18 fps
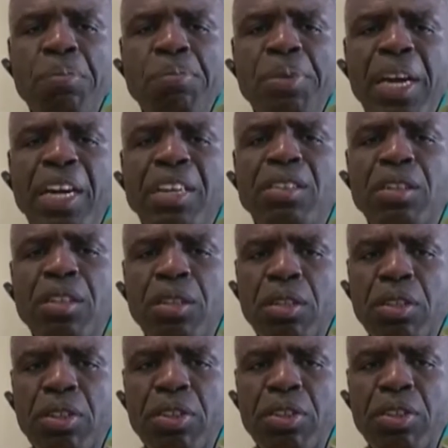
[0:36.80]
Compared
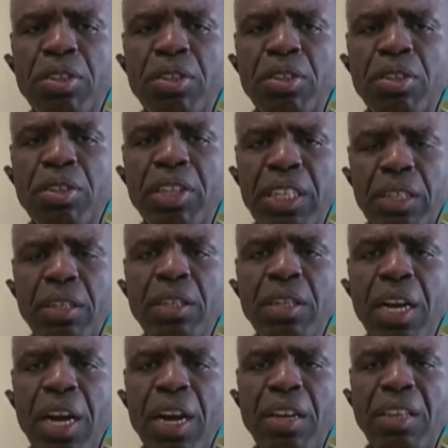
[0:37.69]
to Dorian,
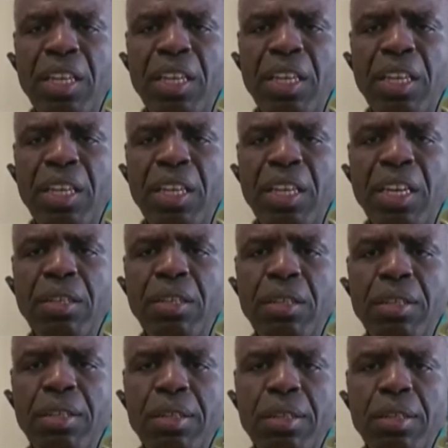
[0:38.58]
I think
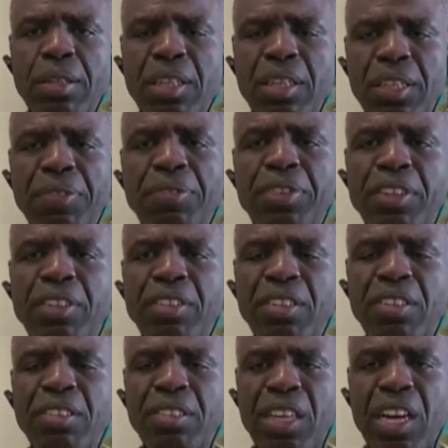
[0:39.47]
the
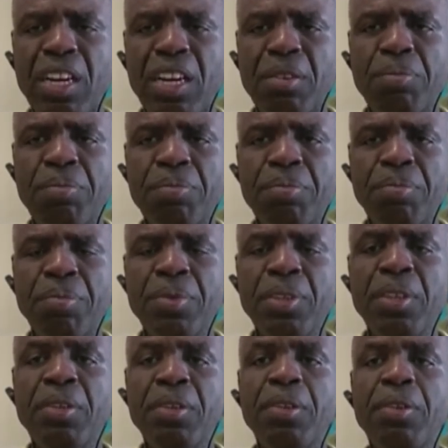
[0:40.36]
difference is that
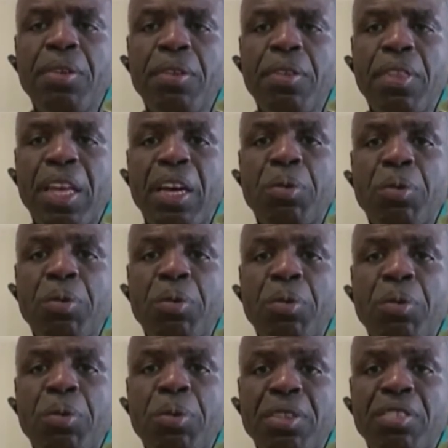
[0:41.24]
there
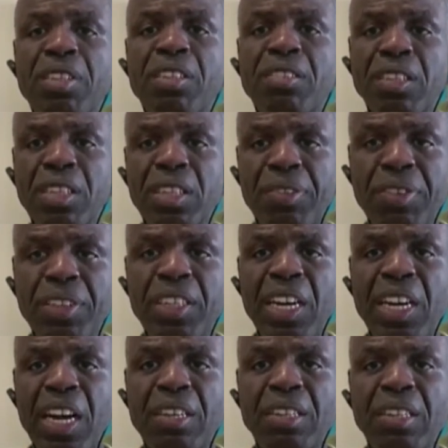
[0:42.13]
was still
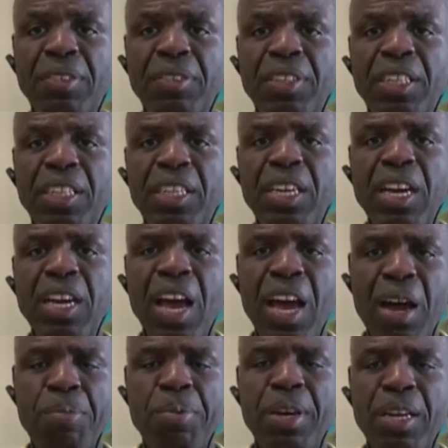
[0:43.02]
significant activity
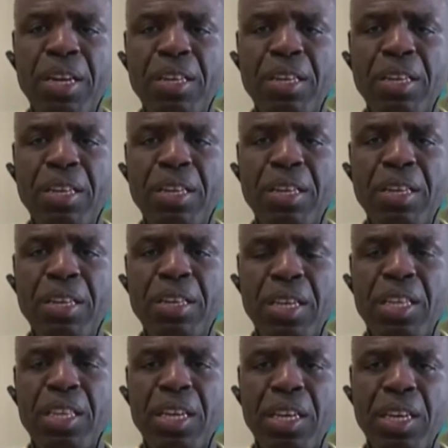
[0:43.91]
happening in,
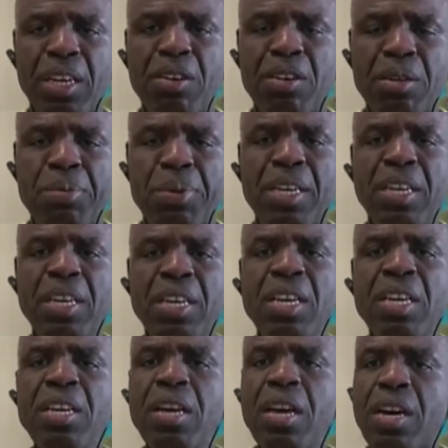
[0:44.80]
in, in the economy.
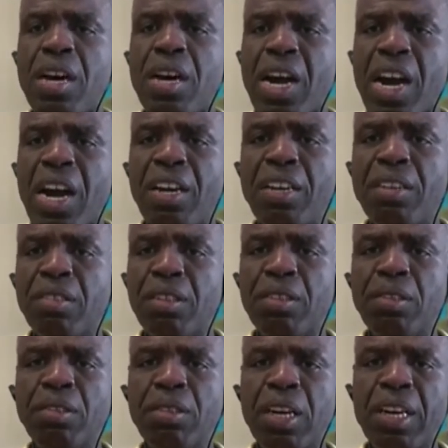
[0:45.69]
Uh,
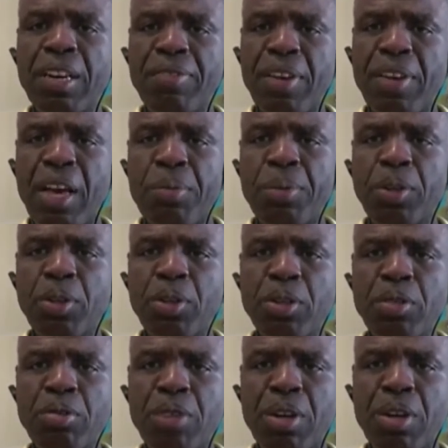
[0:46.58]
islands outside of
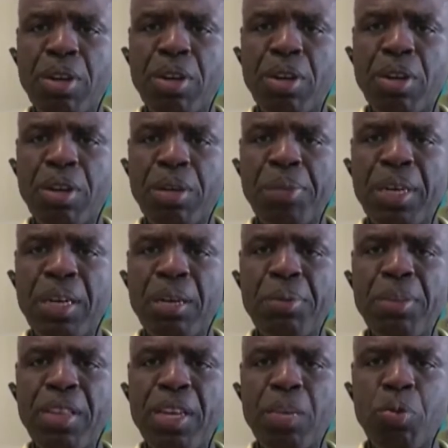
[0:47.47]
Abaco and Grand
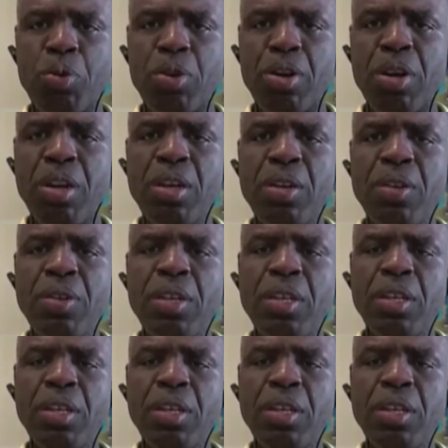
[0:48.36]
Bahama that were